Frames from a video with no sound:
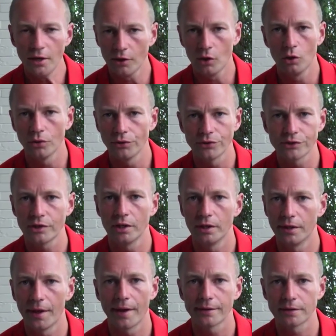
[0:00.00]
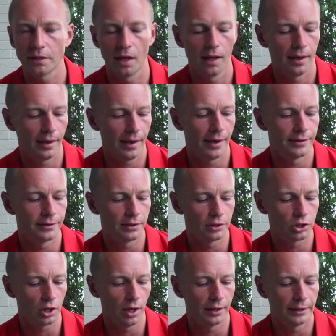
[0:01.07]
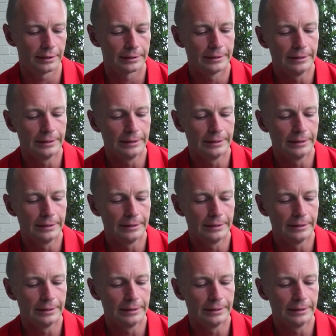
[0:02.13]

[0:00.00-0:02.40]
Couldn't see that laser shining.